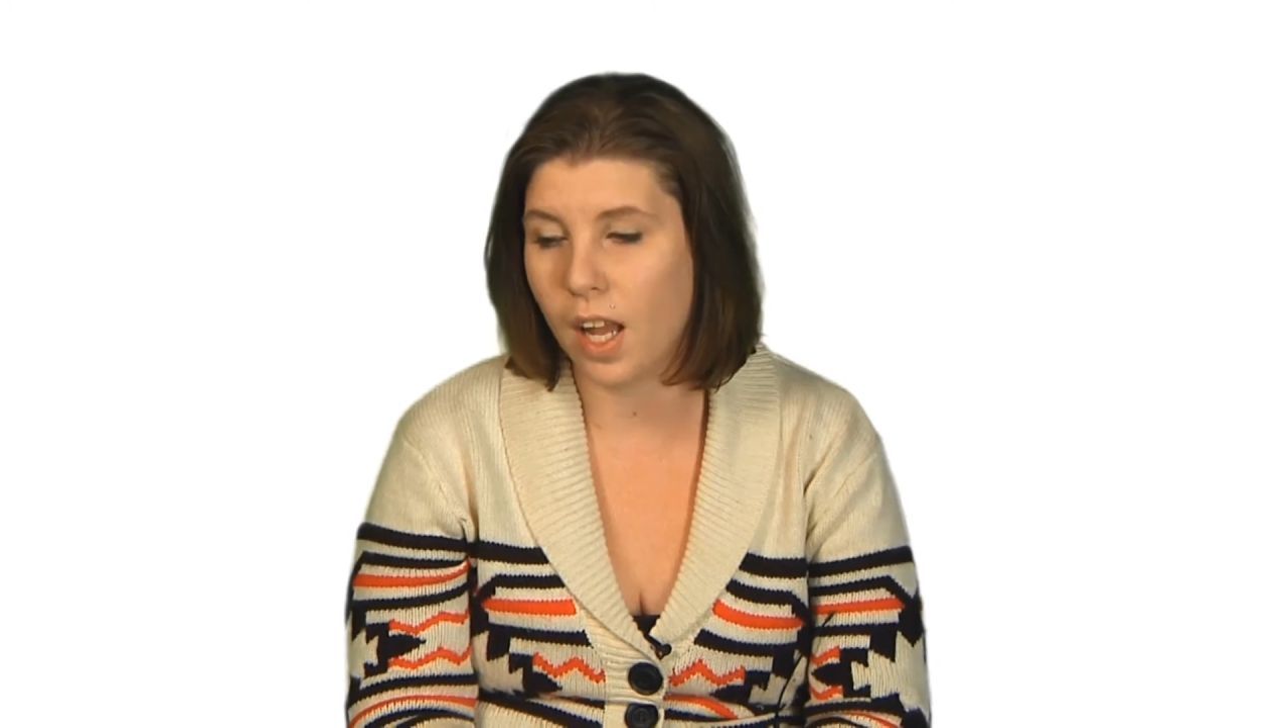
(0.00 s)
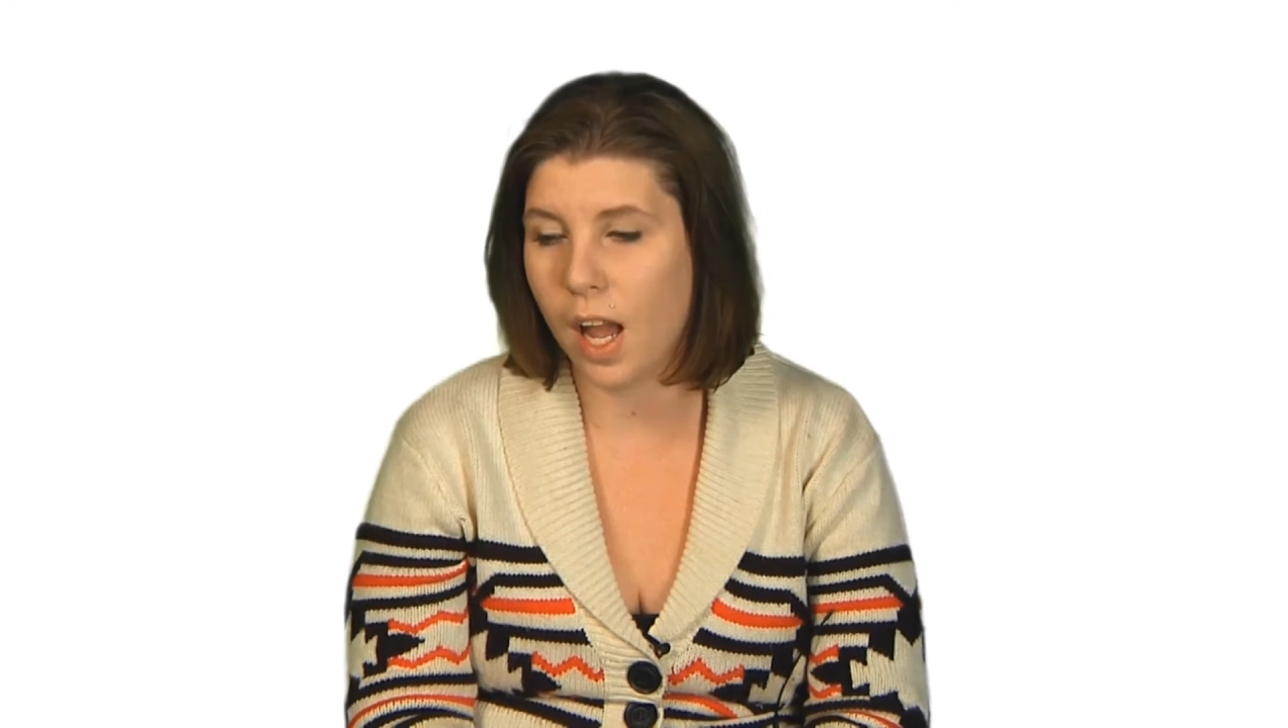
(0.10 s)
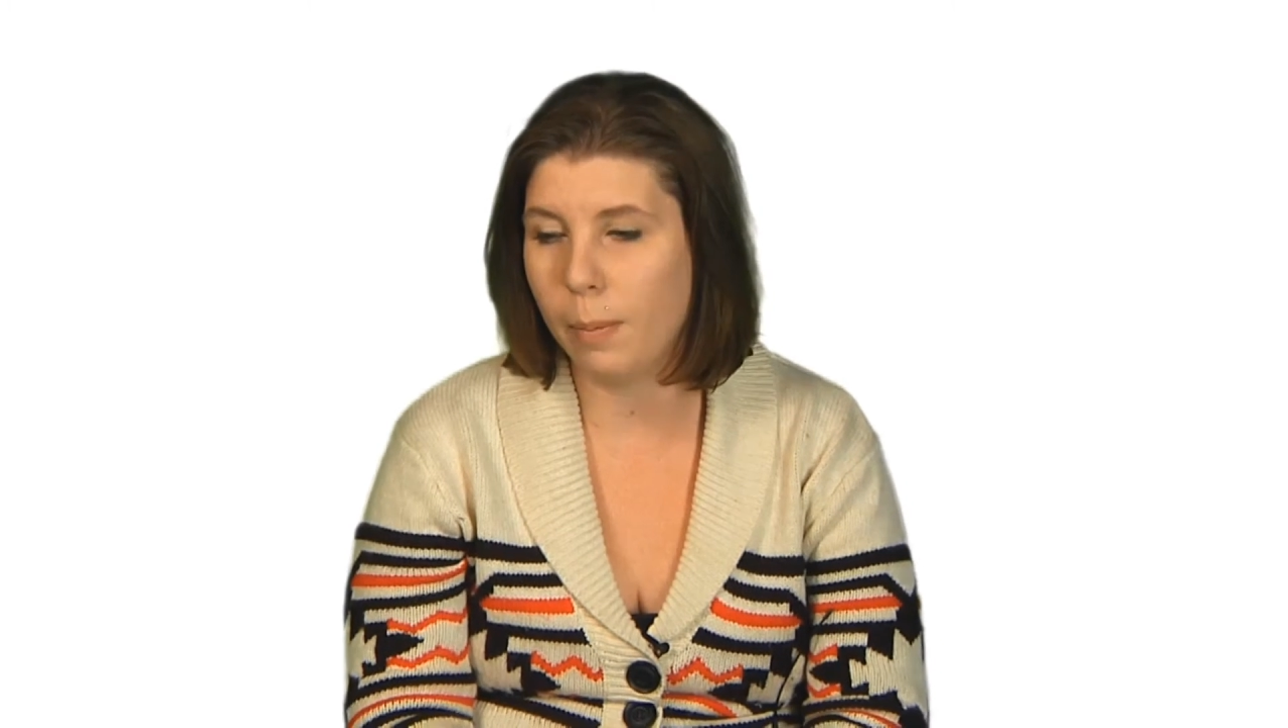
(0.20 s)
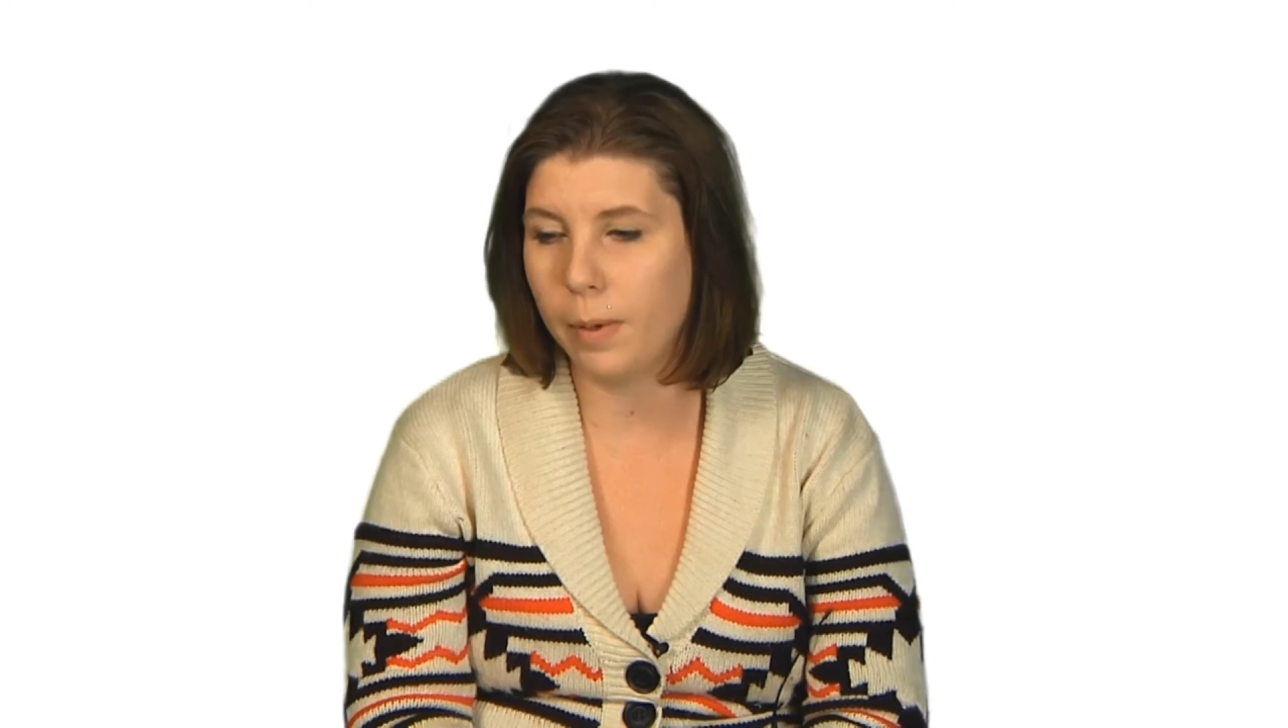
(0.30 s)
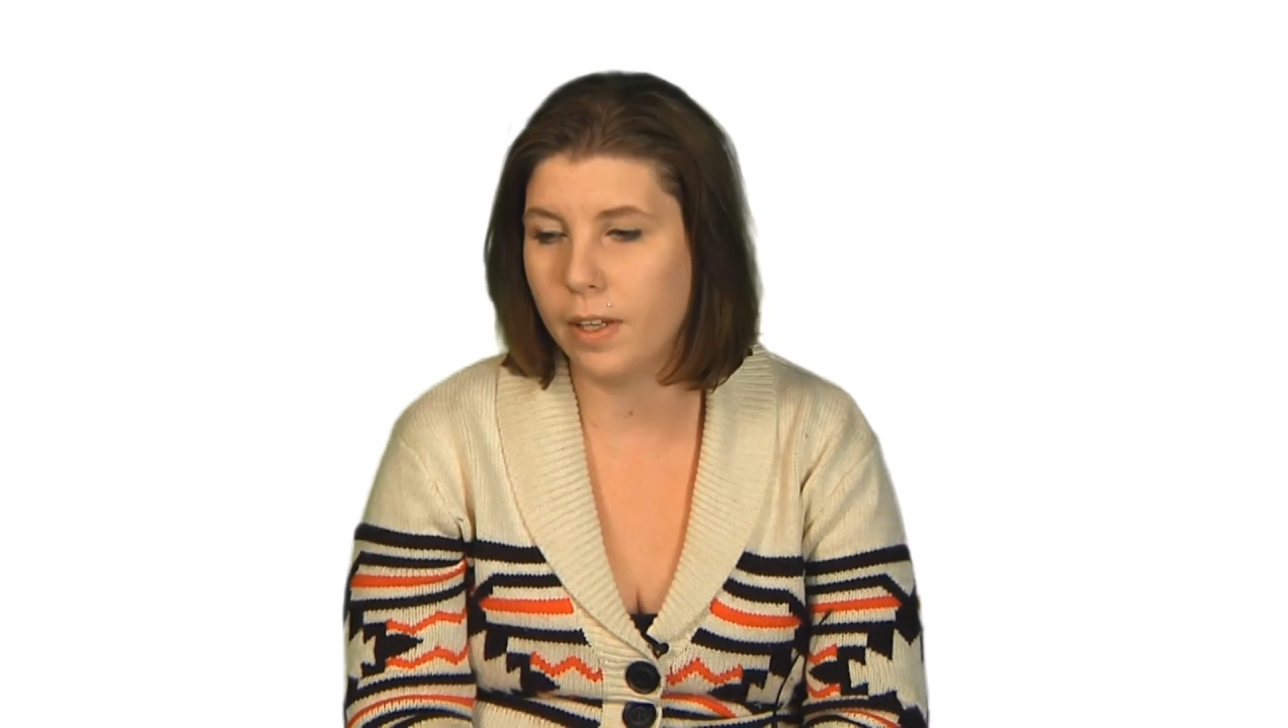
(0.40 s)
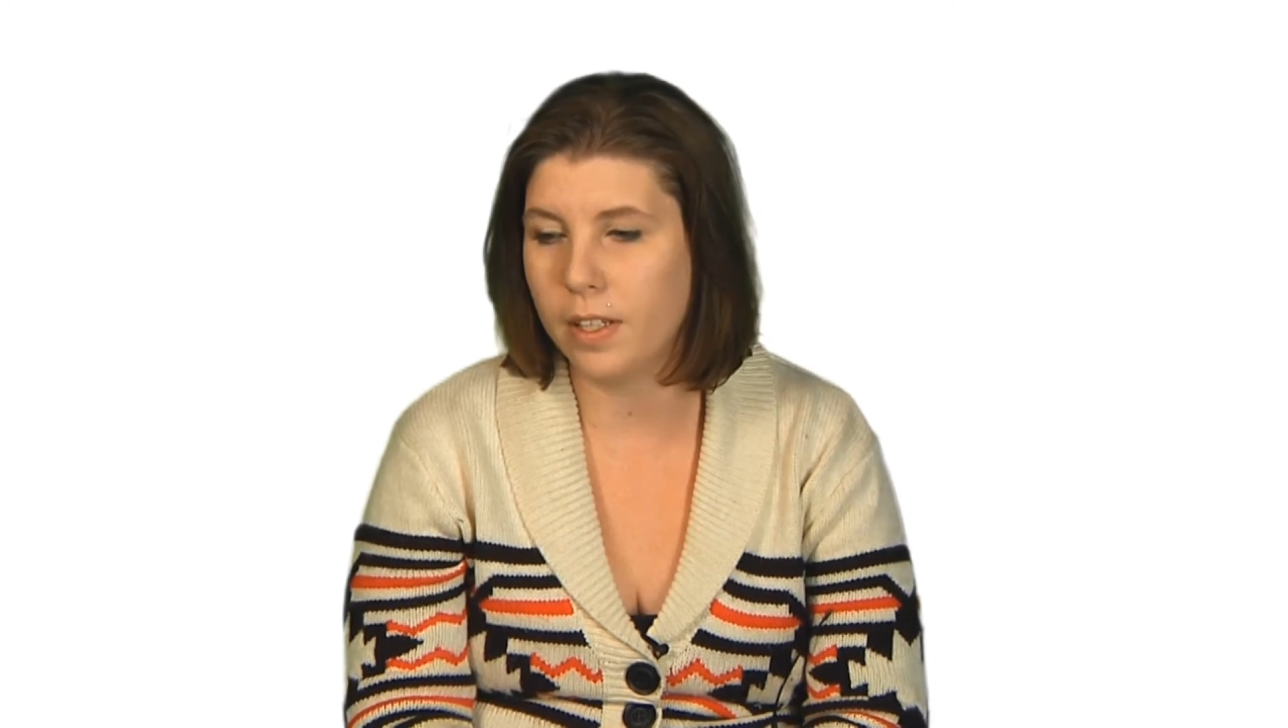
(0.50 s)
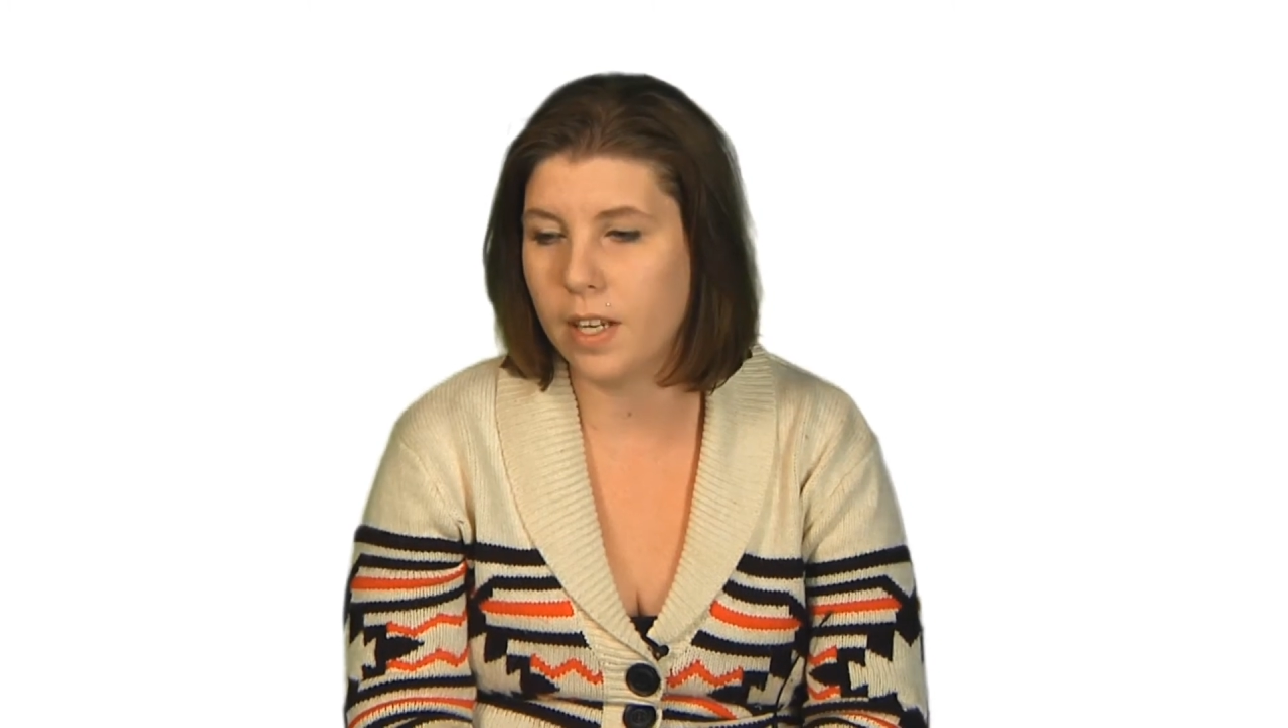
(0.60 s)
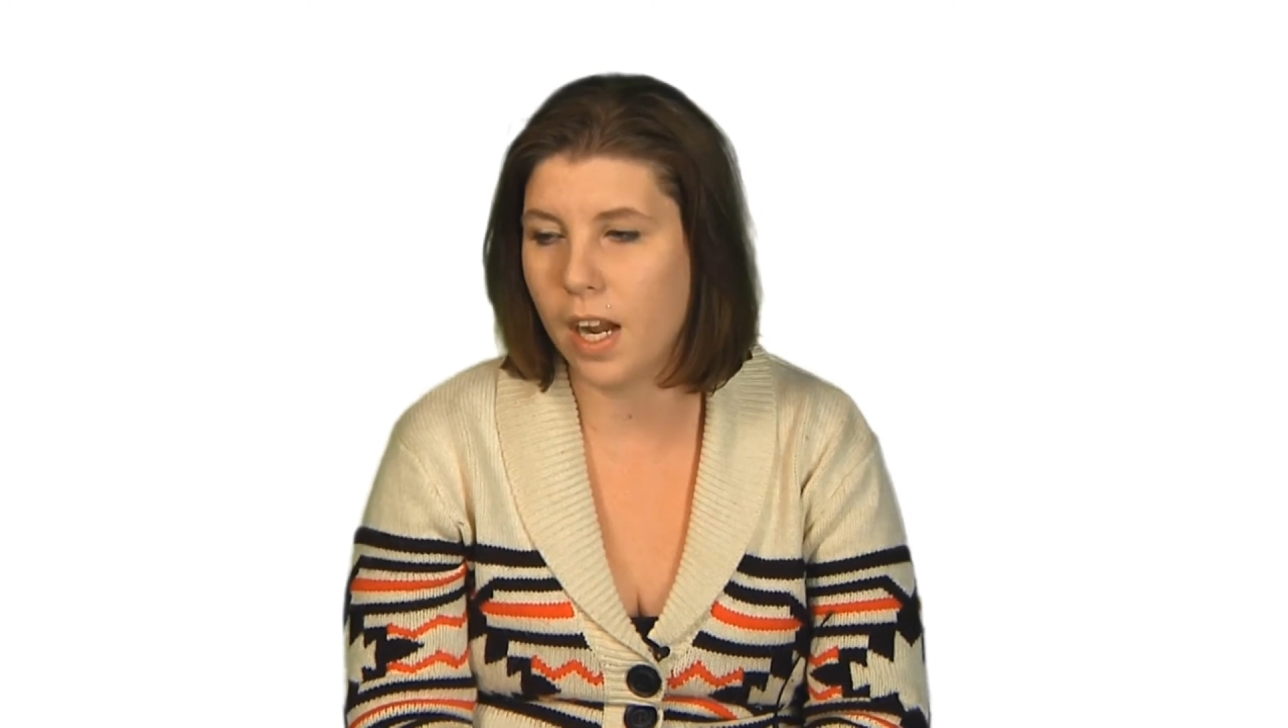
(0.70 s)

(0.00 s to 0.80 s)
happened,